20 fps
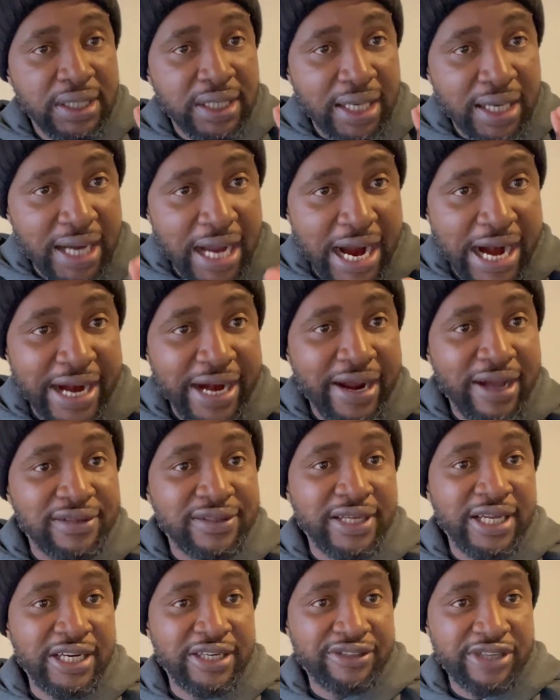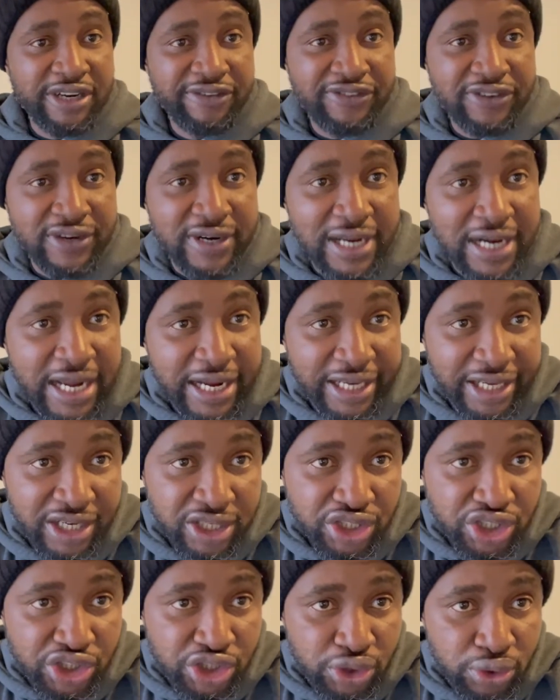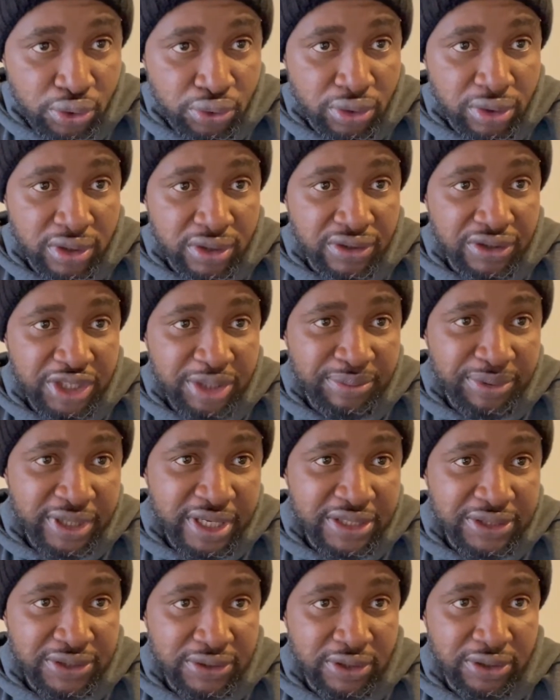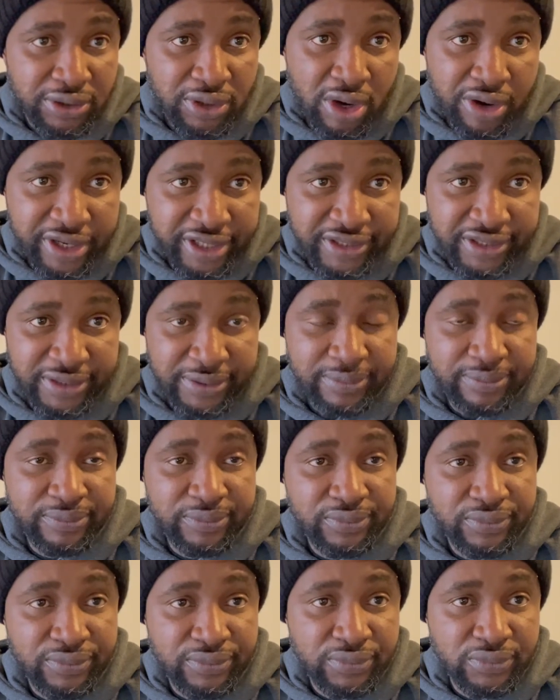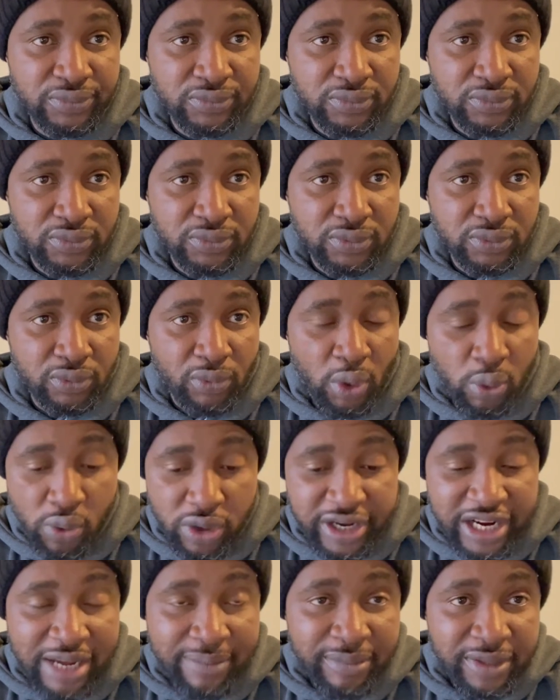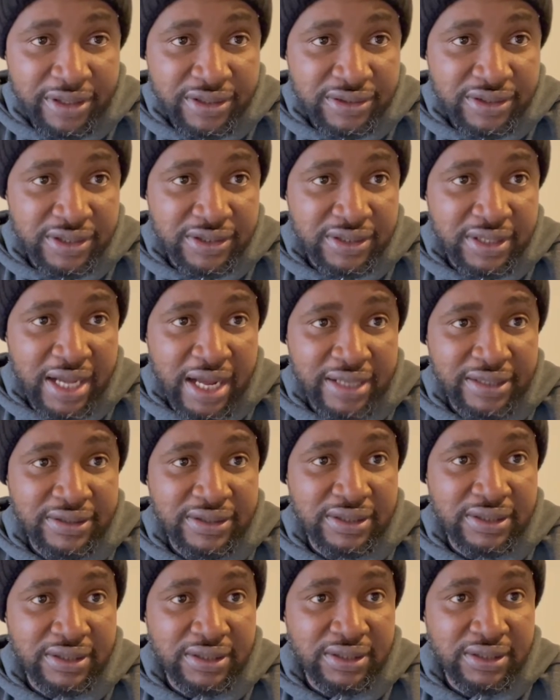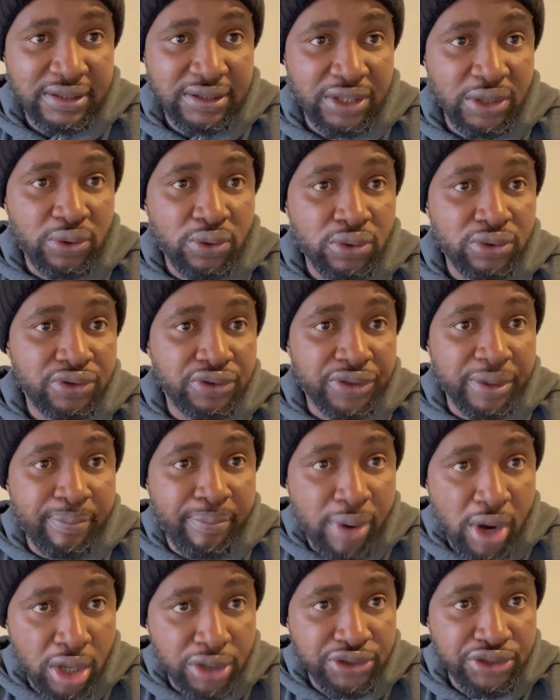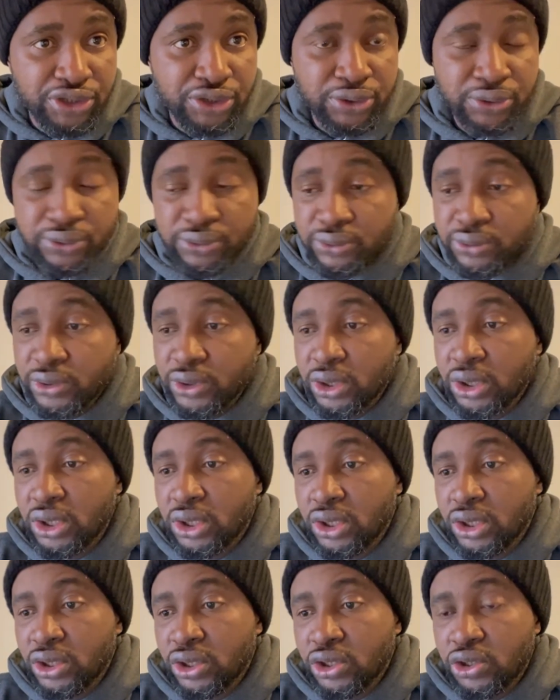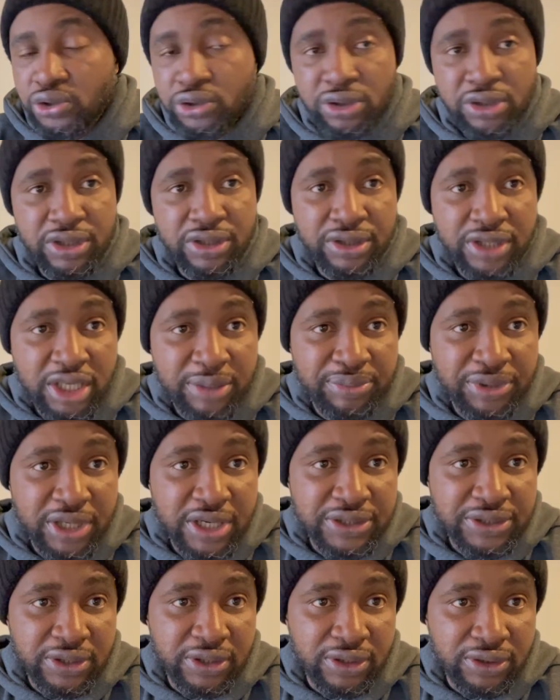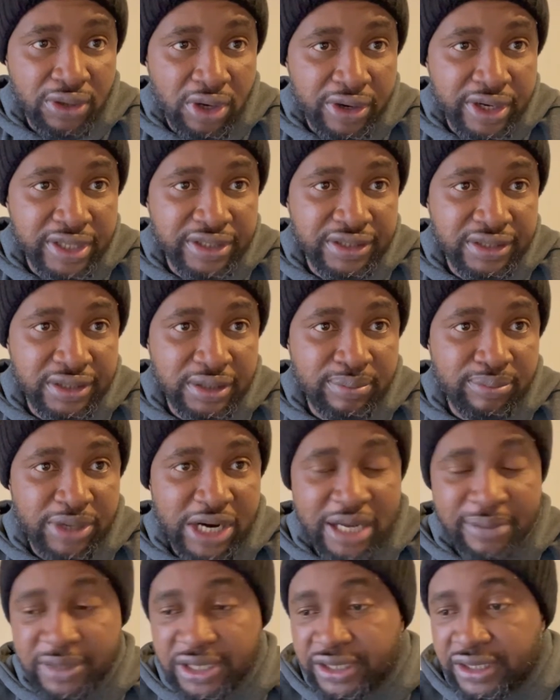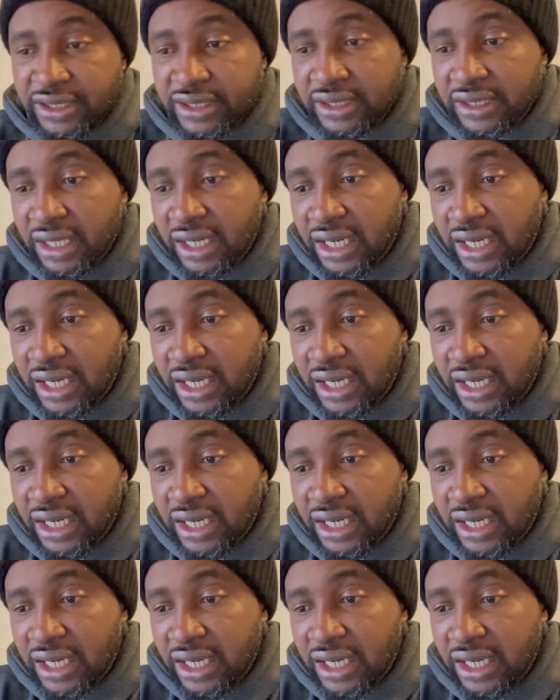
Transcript: carry out a referral against you to the DBS authority. What that means is that they could report you to the DBS authority. Probably